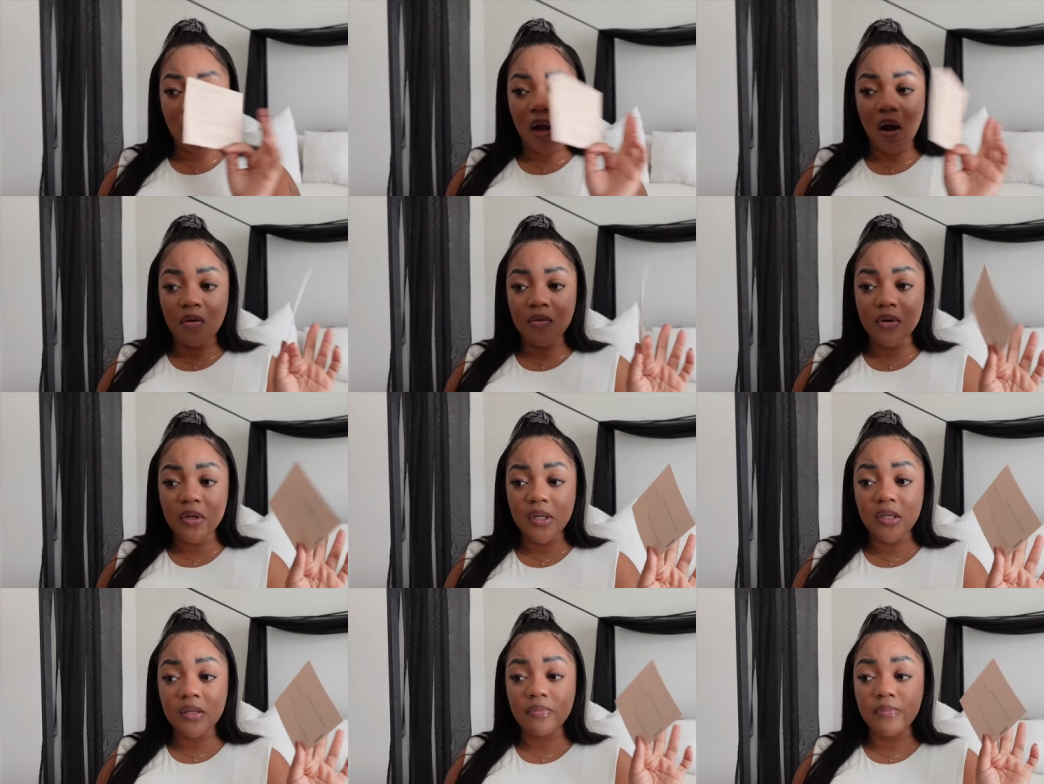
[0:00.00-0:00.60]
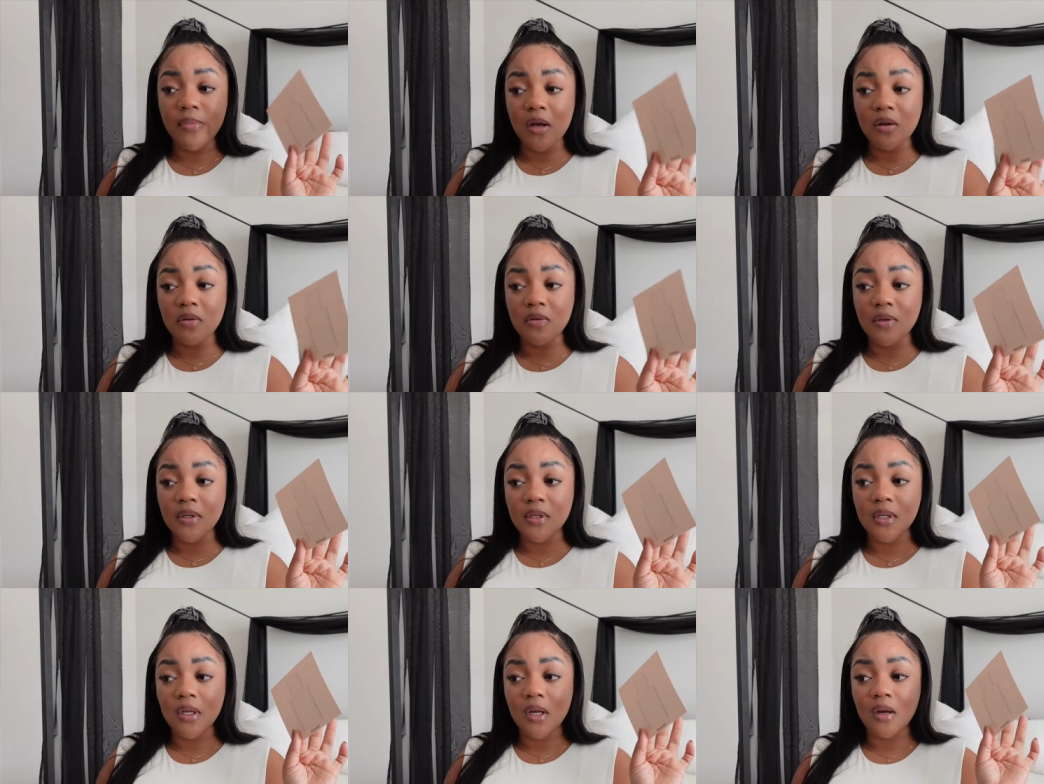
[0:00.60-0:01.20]
Oh, this
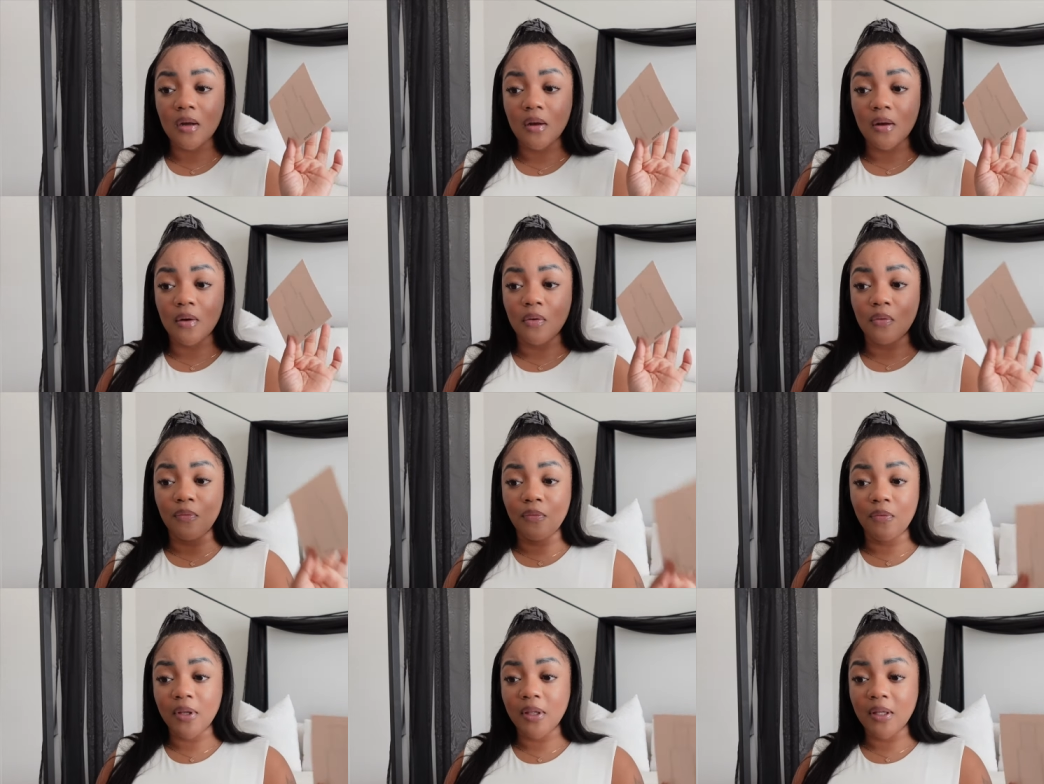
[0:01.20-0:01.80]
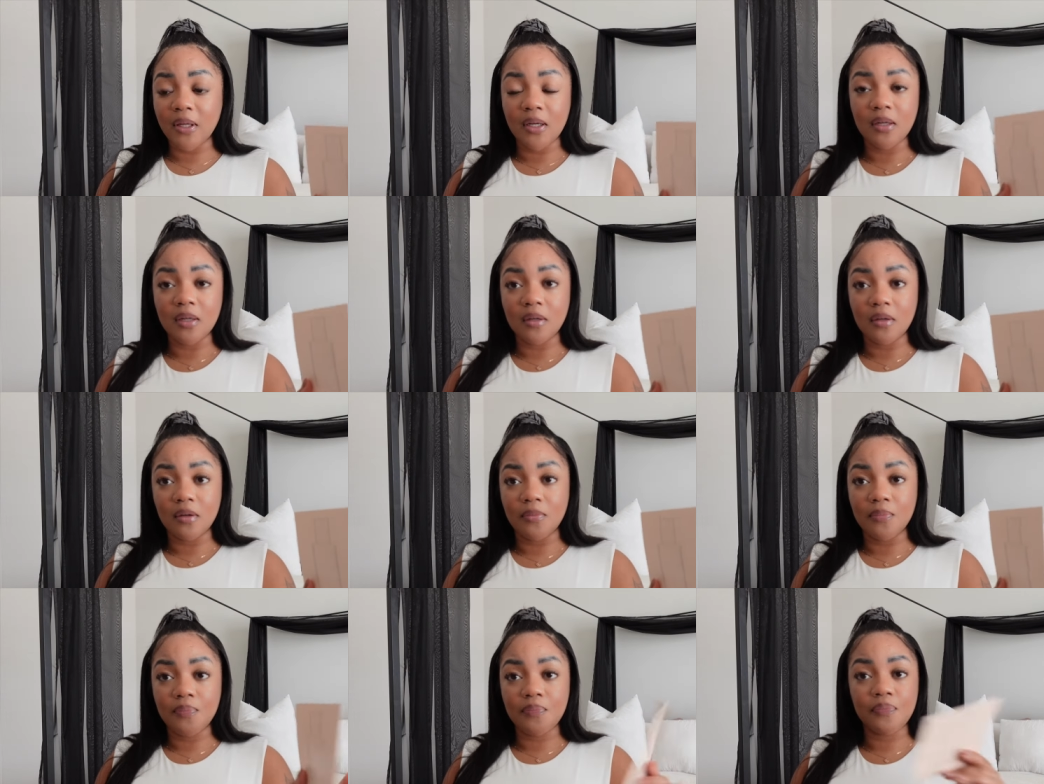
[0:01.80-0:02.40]
smells really
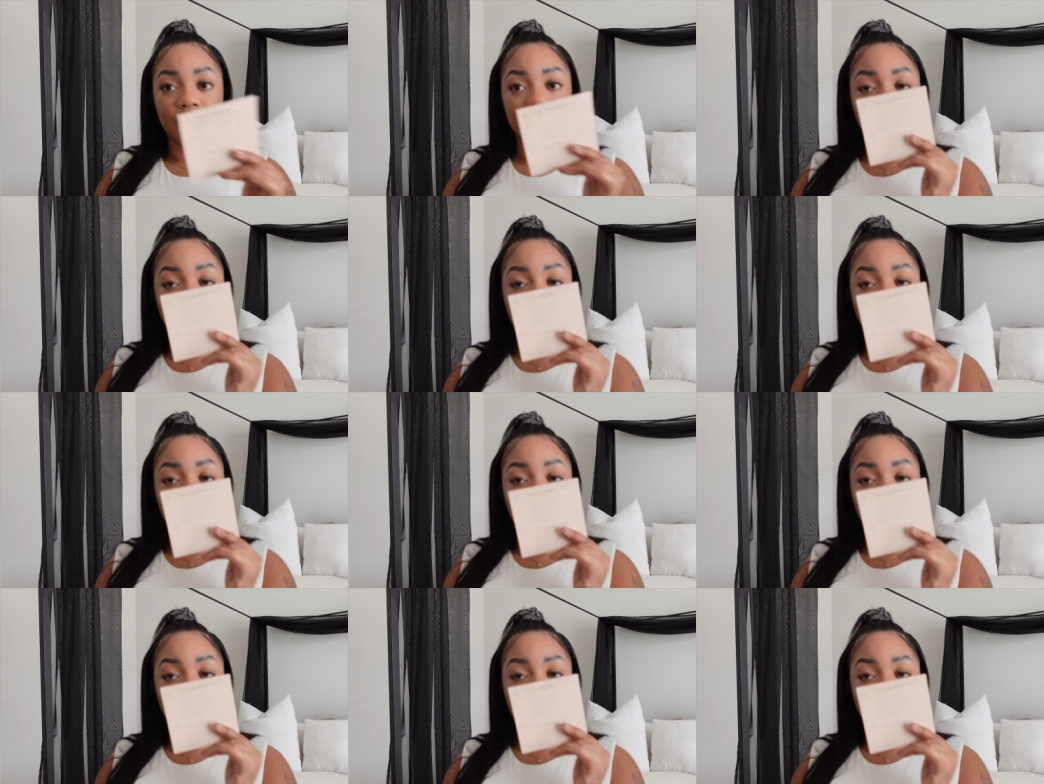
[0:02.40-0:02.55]
good.